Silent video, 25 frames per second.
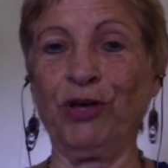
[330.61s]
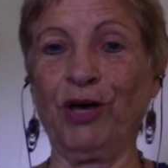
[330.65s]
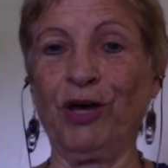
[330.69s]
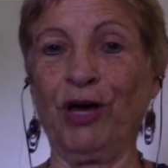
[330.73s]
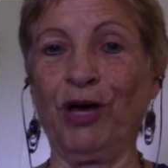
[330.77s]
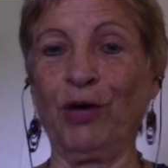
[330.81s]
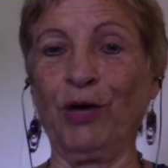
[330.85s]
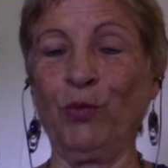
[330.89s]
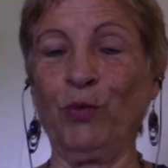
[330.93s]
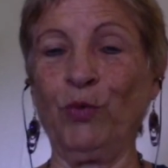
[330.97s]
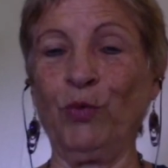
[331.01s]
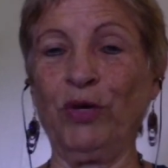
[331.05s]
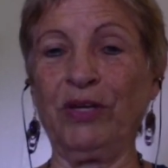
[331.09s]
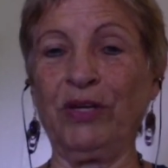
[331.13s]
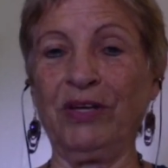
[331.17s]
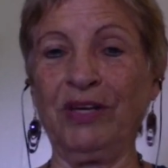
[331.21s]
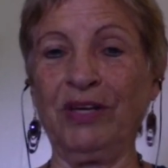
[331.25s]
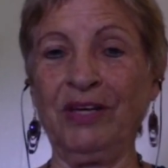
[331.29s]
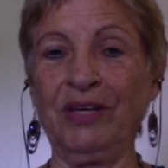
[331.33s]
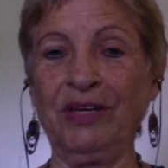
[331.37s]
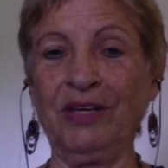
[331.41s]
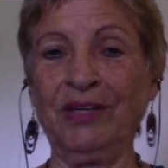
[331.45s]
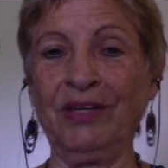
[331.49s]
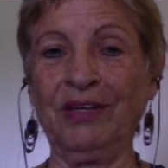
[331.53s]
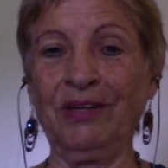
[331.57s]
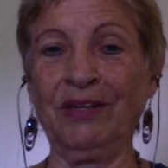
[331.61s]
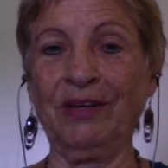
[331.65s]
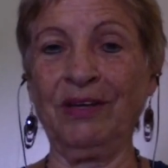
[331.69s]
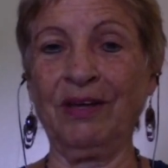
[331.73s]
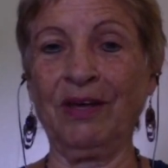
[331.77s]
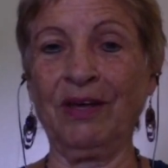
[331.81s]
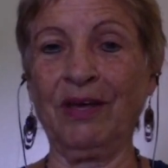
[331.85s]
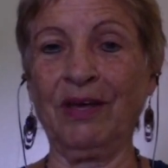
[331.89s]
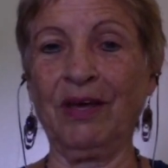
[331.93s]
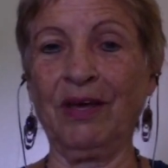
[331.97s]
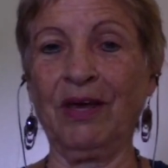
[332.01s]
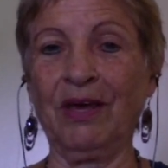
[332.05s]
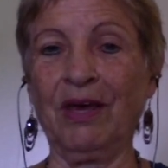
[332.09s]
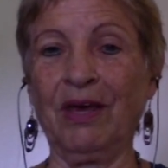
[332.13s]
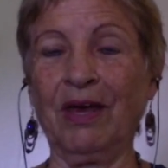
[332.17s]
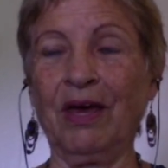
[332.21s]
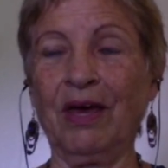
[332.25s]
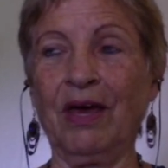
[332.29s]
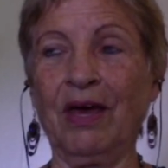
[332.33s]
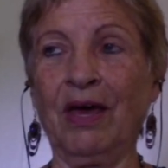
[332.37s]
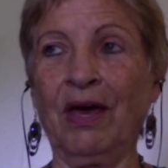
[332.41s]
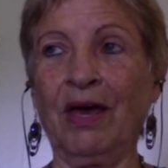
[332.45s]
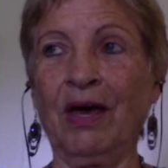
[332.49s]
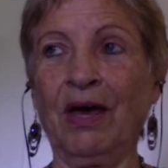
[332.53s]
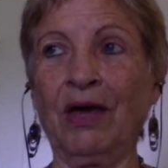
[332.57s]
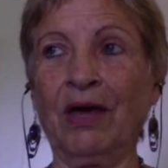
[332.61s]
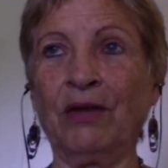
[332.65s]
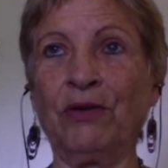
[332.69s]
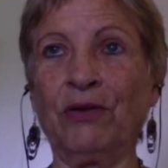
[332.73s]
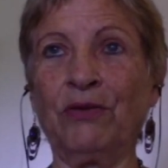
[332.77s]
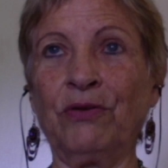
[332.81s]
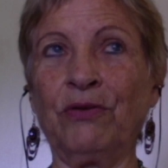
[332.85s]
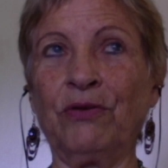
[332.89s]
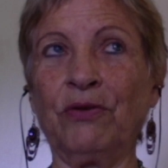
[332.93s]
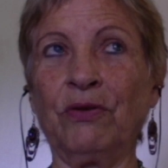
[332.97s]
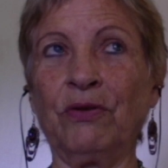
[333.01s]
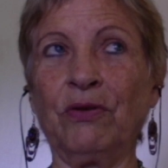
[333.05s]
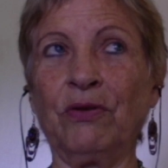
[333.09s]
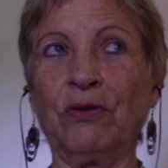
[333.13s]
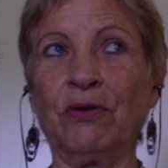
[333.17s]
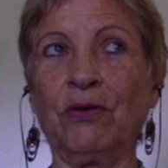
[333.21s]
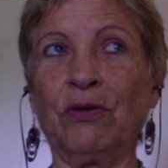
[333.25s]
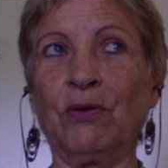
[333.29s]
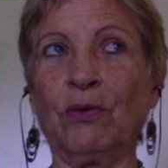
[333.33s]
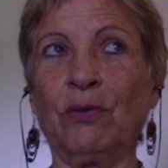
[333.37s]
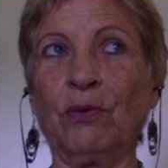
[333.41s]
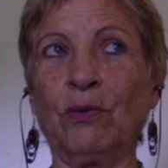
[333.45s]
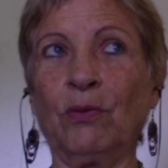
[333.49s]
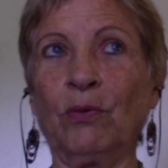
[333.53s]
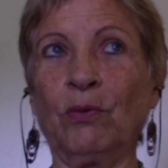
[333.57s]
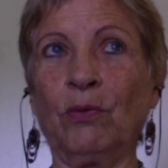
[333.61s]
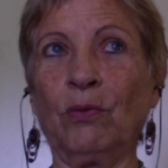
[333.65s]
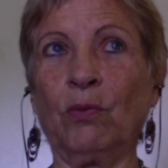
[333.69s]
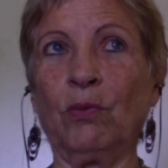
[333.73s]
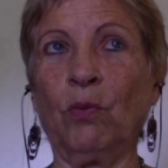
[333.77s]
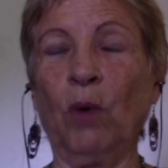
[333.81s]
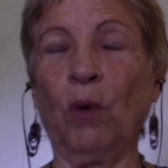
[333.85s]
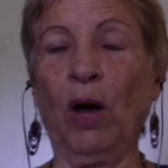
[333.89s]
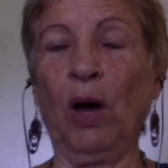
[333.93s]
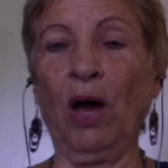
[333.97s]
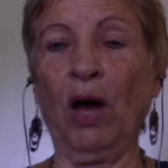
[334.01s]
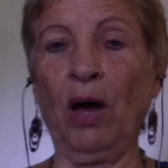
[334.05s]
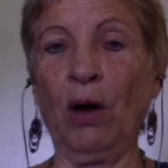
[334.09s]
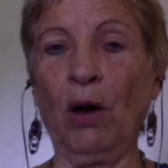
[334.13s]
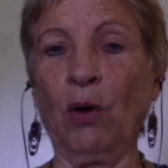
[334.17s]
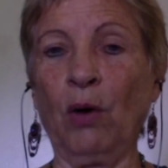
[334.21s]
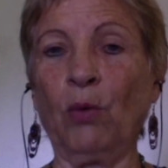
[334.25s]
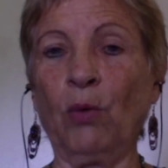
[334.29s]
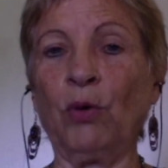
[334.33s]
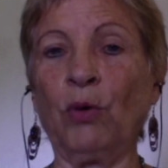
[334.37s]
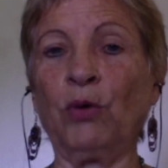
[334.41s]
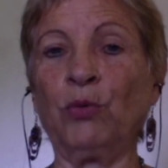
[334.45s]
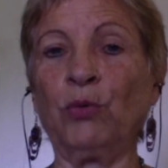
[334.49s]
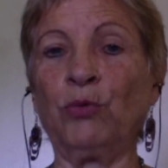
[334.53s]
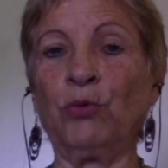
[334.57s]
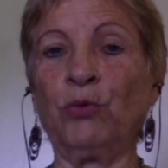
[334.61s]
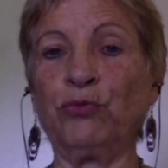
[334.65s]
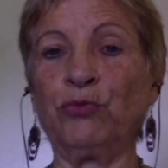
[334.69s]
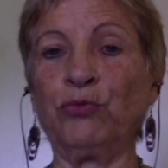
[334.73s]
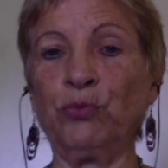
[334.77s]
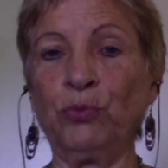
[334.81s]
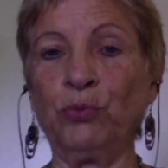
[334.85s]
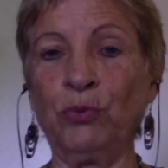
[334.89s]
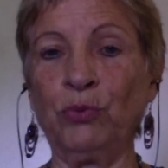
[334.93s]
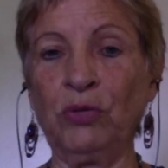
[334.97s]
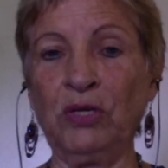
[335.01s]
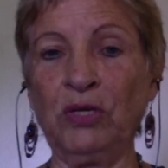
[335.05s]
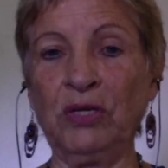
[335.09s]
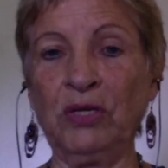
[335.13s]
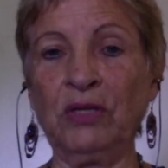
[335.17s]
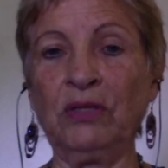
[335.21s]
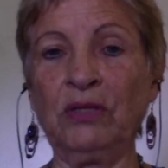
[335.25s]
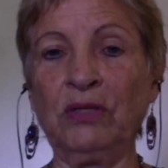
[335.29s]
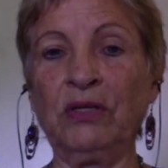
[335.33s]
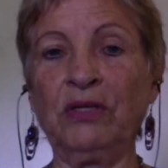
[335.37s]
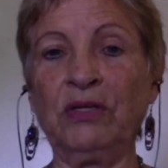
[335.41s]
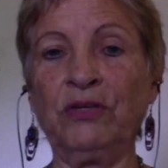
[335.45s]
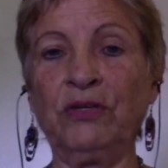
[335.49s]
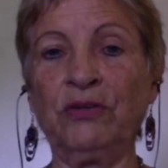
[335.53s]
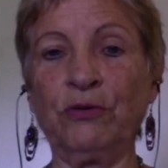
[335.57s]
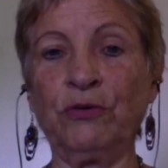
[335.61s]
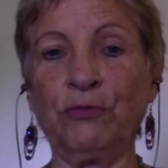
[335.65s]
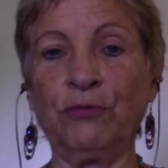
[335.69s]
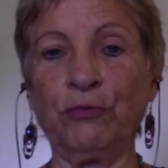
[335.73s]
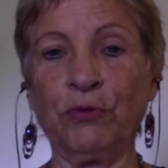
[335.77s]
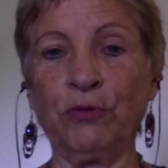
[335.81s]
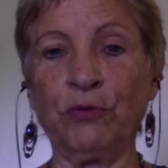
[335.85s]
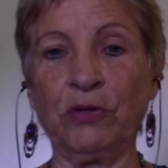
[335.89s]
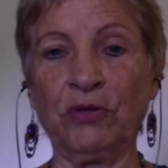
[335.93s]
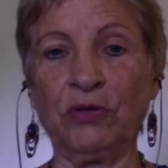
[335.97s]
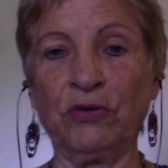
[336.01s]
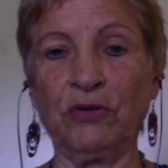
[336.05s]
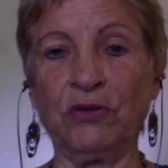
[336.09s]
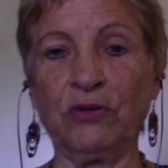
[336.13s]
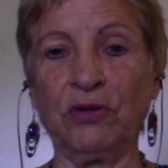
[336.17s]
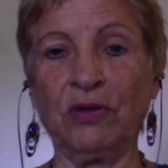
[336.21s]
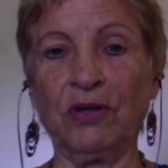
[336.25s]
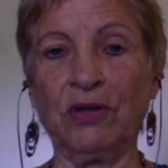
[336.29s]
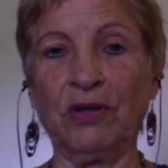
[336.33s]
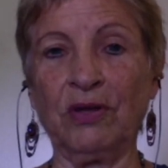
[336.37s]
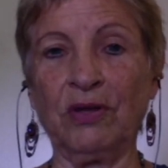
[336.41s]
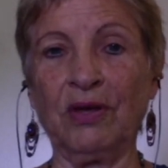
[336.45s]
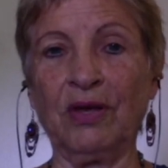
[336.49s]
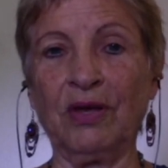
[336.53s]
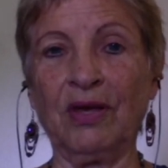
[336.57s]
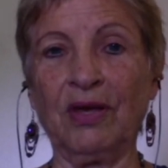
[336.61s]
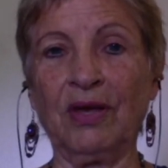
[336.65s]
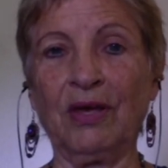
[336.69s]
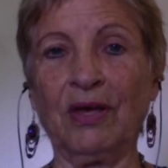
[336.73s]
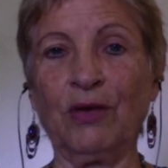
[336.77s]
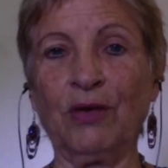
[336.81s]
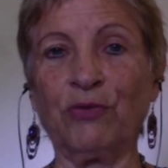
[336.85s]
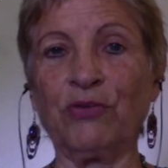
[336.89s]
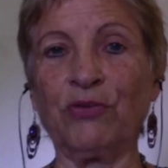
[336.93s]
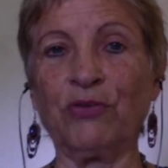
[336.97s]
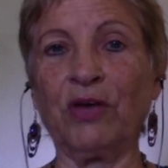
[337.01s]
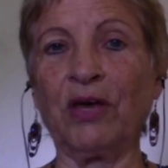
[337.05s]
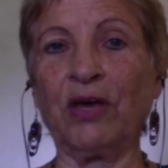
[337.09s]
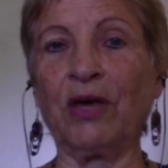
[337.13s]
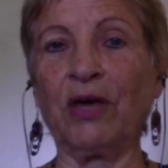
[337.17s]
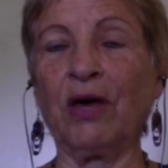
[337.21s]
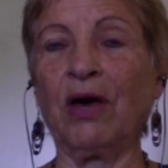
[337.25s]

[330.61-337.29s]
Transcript: I went in, and wow, it was really different. It was like,